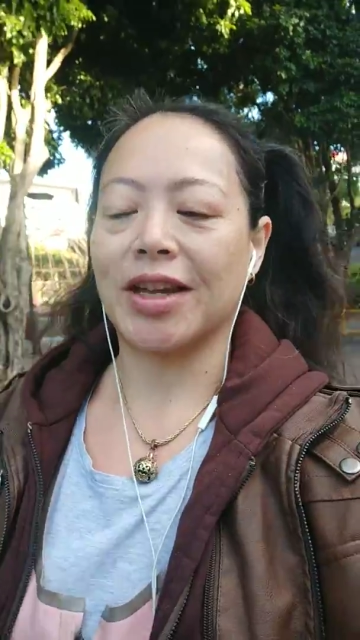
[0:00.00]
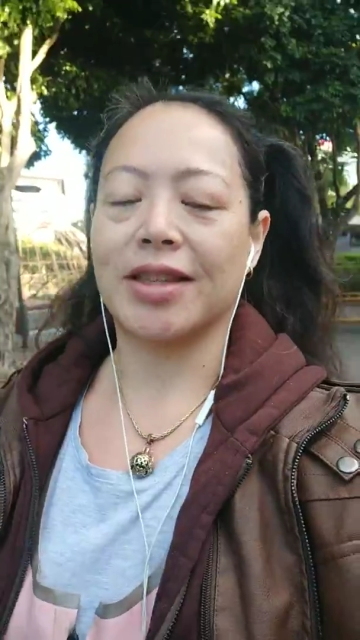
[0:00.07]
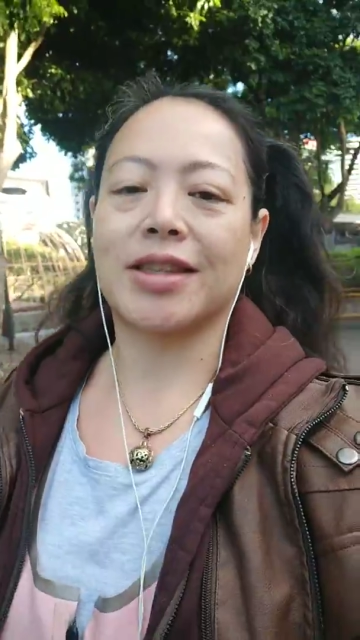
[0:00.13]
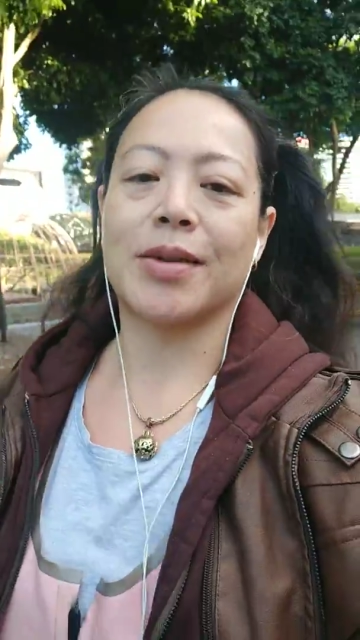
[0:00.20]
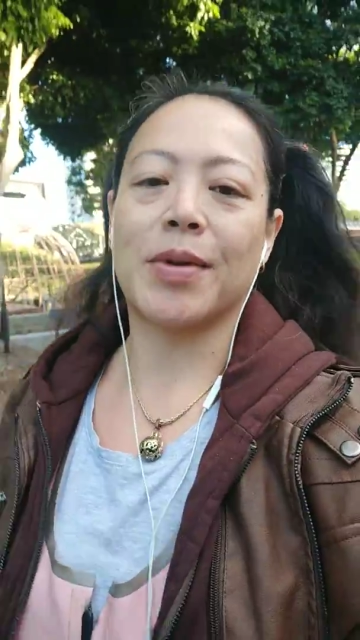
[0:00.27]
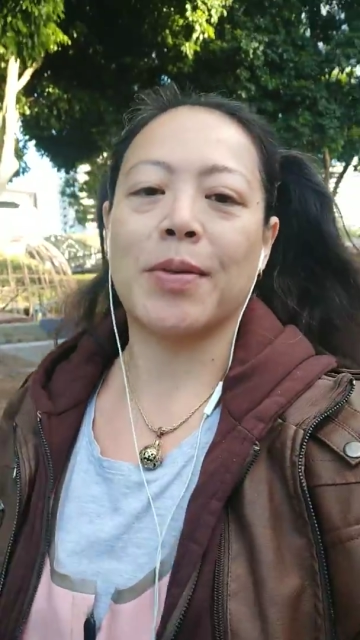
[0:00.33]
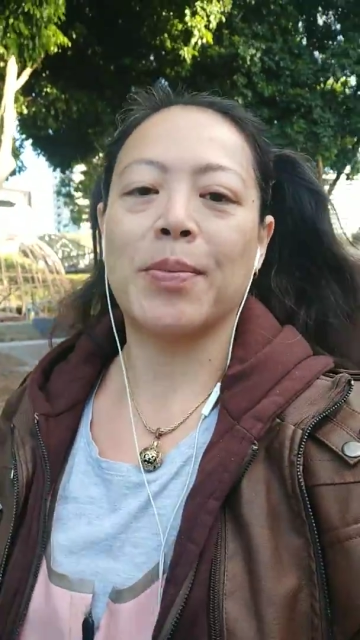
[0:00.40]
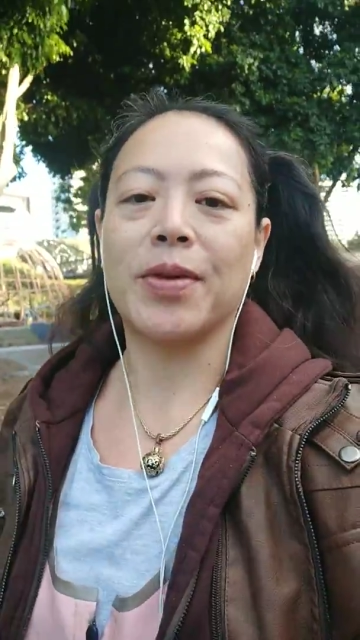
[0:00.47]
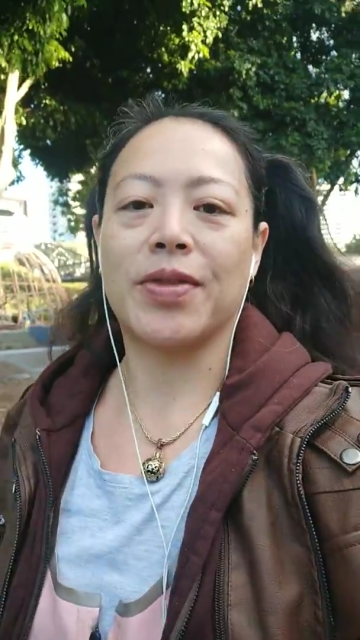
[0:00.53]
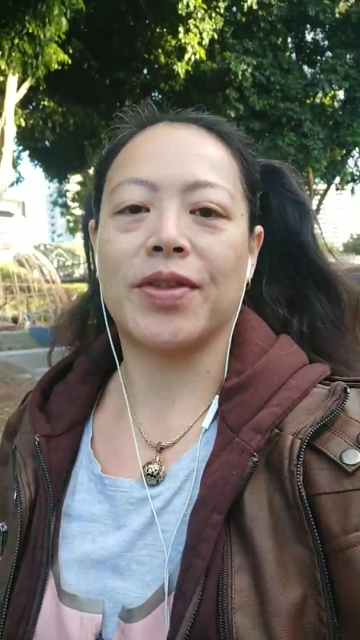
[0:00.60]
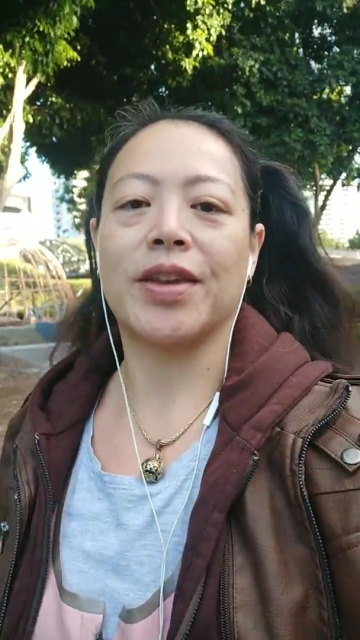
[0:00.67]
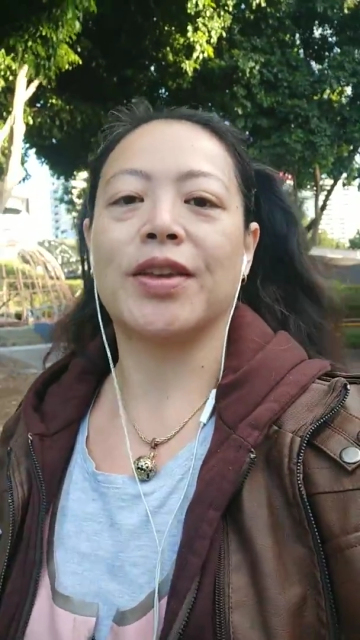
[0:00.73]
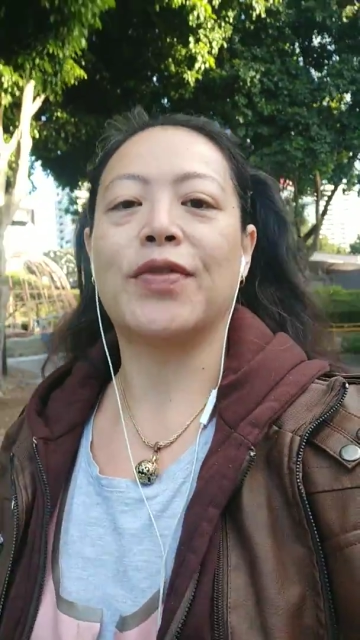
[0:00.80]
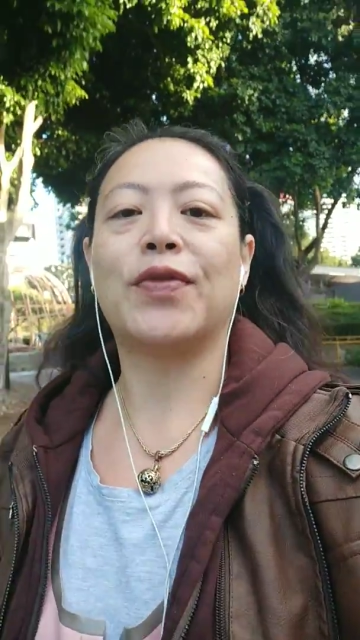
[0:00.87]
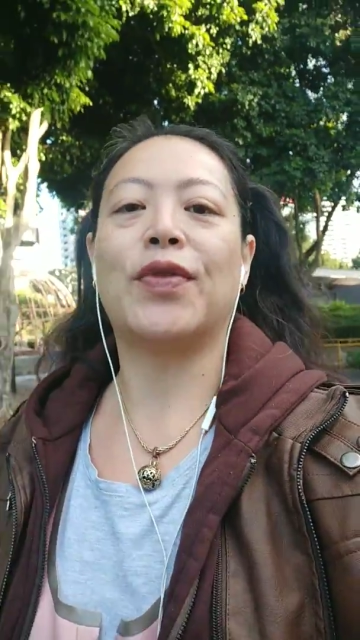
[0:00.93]
get some
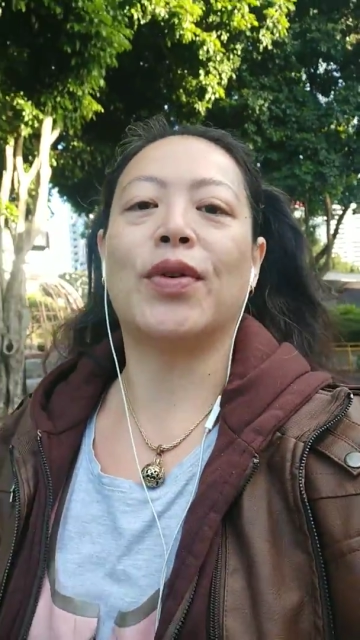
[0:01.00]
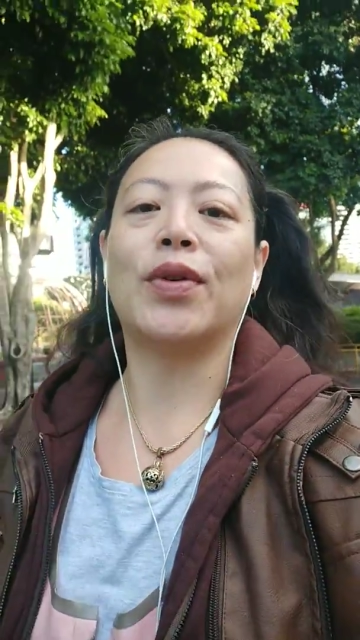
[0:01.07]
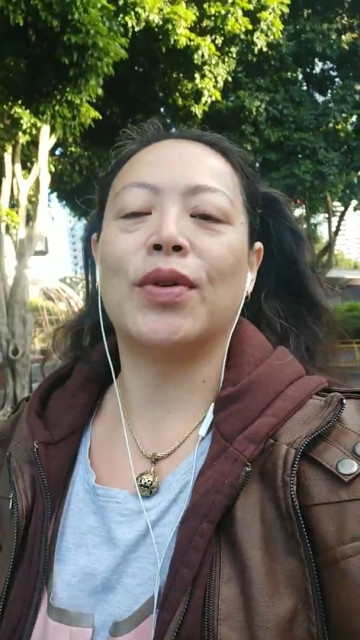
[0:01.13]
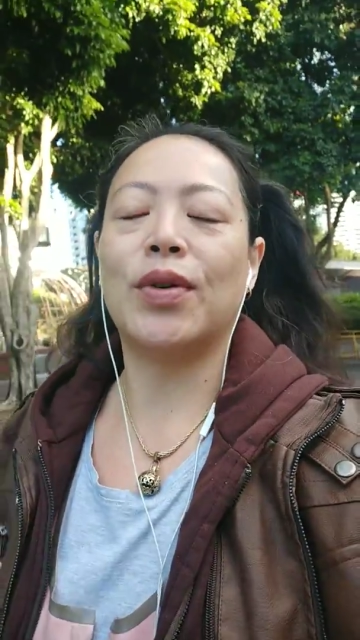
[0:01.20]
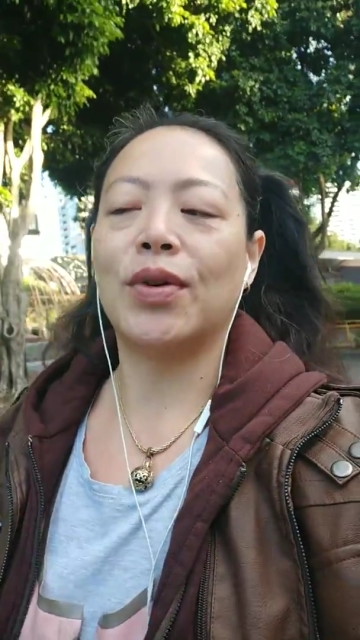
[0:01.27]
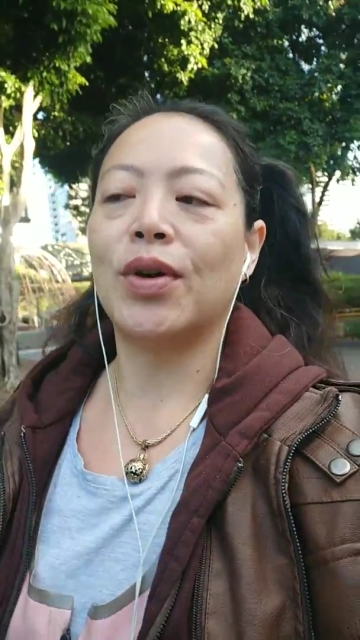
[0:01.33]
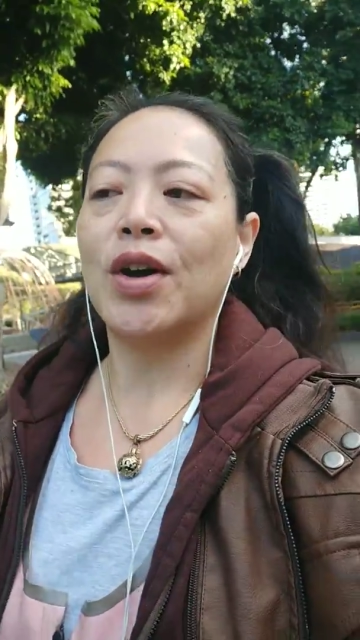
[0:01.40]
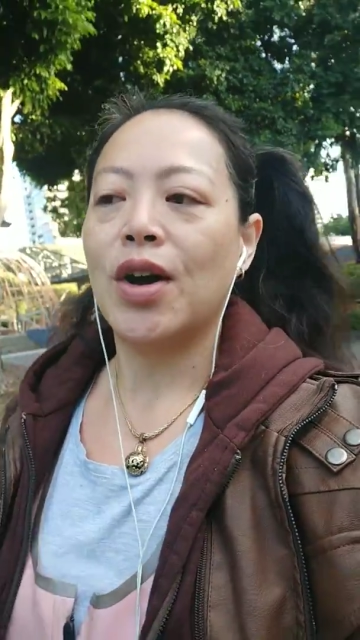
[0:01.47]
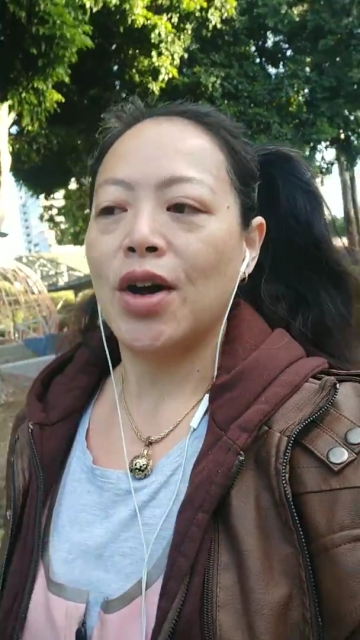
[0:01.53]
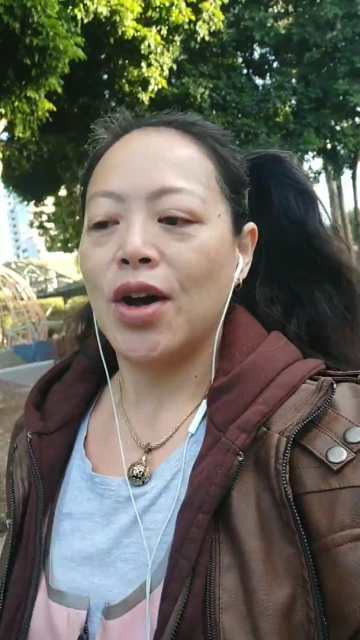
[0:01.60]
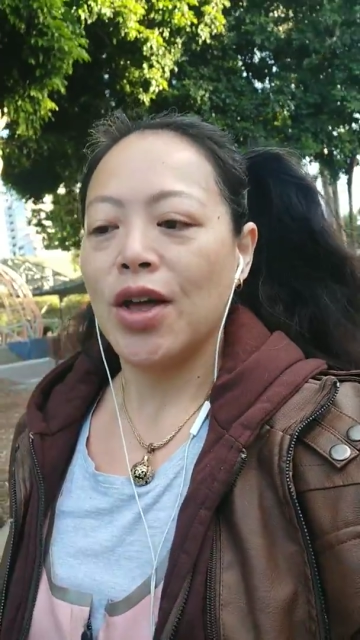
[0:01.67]
empathy for